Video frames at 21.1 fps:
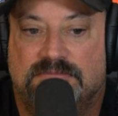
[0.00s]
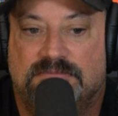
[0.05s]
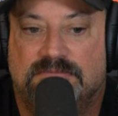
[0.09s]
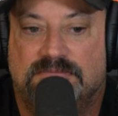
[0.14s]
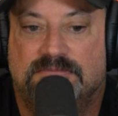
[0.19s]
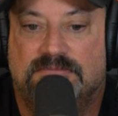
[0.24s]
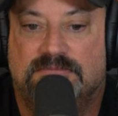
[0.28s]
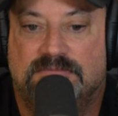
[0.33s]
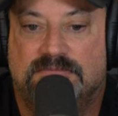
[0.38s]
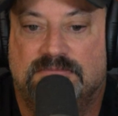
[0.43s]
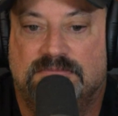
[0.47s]

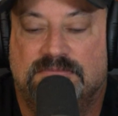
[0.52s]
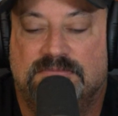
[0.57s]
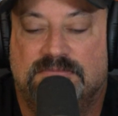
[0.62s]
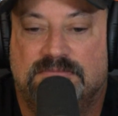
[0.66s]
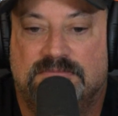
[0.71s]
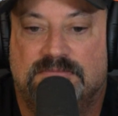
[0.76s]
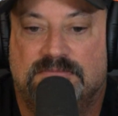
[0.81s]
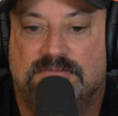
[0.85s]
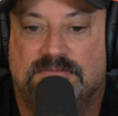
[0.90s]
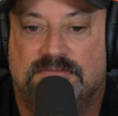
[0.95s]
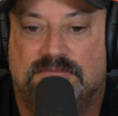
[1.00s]

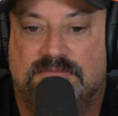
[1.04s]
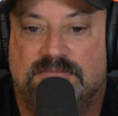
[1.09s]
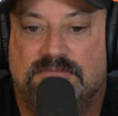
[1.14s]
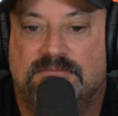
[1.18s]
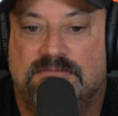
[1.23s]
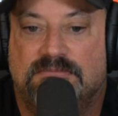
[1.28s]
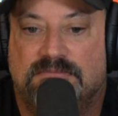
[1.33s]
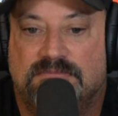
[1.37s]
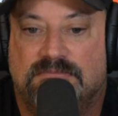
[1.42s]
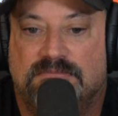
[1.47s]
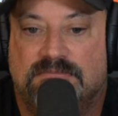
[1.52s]

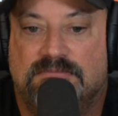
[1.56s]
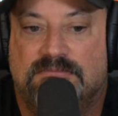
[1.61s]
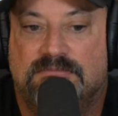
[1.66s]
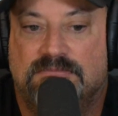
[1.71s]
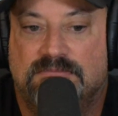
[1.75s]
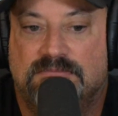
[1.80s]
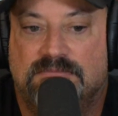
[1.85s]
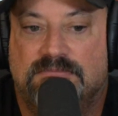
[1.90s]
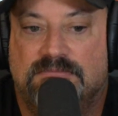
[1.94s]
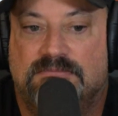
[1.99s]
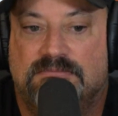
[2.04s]

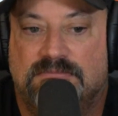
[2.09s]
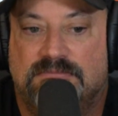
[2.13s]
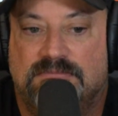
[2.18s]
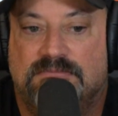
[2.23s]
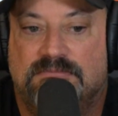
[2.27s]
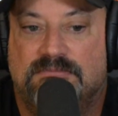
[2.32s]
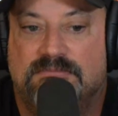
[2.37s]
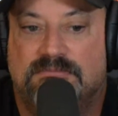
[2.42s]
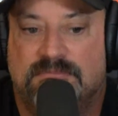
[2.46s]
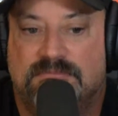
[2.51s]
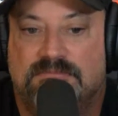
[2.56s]

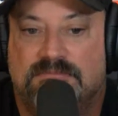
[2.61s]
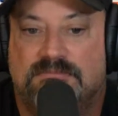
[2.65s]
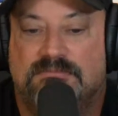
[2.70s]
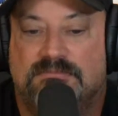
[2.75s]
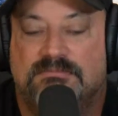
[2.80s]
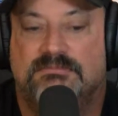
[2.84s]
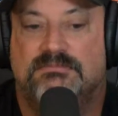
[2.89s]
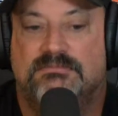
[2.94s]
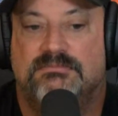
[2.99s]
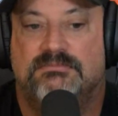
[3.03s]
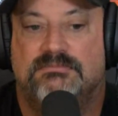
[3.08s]

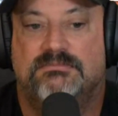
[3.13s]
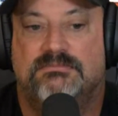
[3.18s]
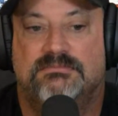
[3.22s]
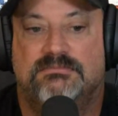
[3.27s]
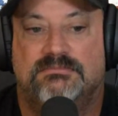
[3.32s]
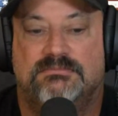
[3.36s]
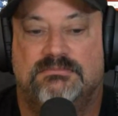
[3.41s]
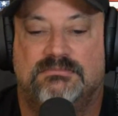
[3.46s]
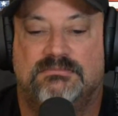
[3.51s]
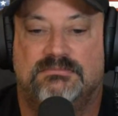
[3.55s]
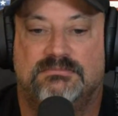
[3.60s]

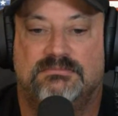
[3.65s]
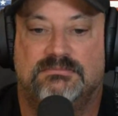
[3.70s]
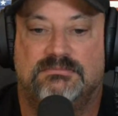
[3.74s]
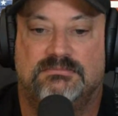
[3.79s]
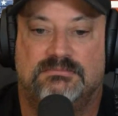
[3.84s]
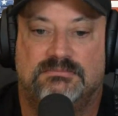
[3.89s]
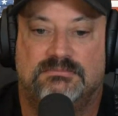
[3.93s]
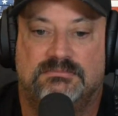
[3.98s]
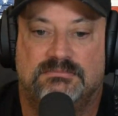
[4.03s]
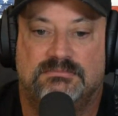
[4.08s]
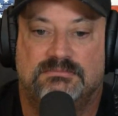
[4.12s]

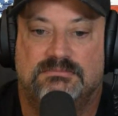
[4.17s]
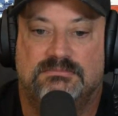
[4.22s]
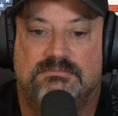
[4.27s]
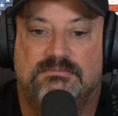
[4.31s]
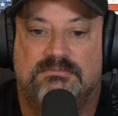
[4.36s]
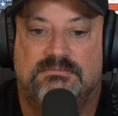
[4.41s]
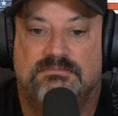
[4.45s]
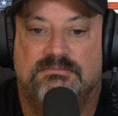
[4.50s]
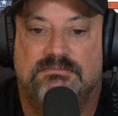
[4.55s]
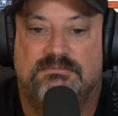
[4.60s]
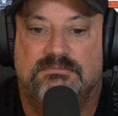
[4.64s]

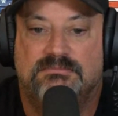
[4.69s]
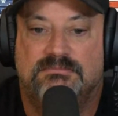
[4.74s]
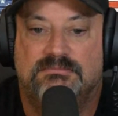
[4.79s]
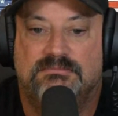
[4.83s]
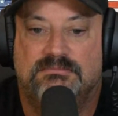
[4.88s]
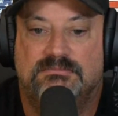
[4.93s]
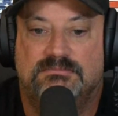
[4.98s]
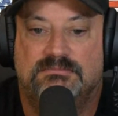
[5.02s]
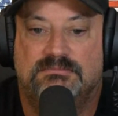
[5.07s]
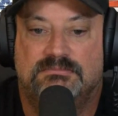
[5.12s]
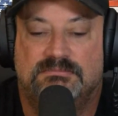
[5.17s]

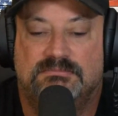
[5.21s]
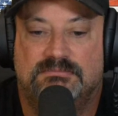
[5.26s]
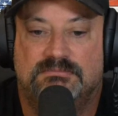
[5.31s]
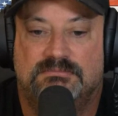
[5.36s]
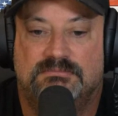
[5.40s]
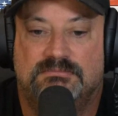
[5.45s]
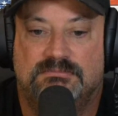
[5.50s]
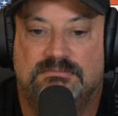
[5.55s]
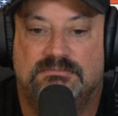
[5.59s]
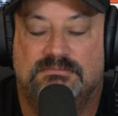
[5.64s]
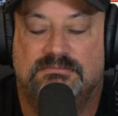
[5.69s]

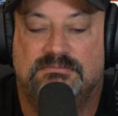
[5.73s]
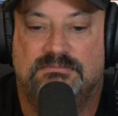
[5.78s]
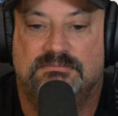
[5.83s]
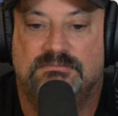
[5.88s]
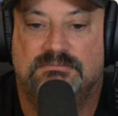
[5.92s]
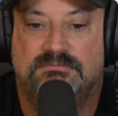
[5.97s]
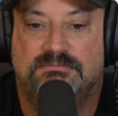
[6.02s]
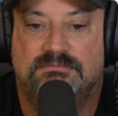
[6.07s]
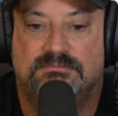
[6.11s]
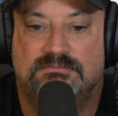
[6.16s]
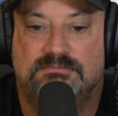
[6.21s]

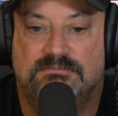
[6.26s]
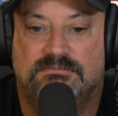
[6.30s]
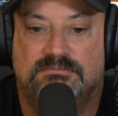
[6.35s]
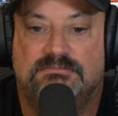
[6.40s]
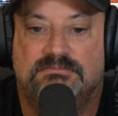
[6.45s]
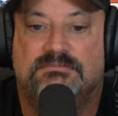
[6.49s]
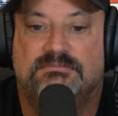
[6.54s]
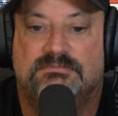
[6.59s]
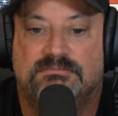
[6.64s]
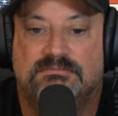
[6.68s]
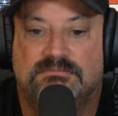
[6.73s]

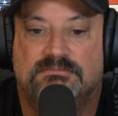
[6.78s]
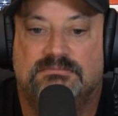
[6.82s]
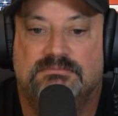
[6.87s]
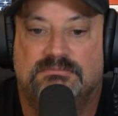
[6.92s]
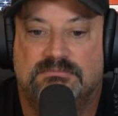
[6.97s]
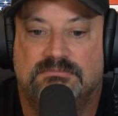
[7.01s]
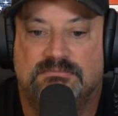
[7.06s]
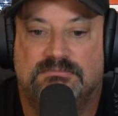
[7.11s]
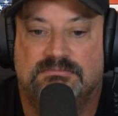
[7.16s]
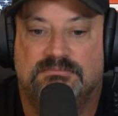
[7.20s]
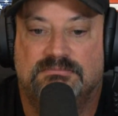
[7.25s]

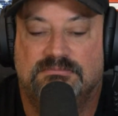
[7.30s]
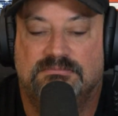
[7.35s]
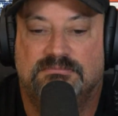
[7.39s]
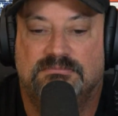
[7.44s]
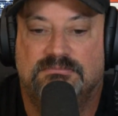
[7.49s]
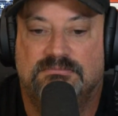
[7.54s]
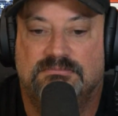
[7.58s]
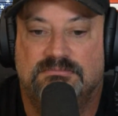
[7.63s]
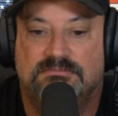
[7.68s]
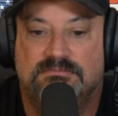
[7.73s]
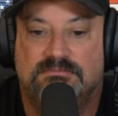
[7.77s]

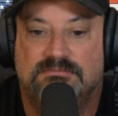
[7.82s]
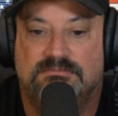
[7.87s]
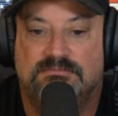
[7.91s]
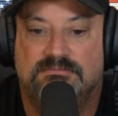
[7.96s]
(not speaking)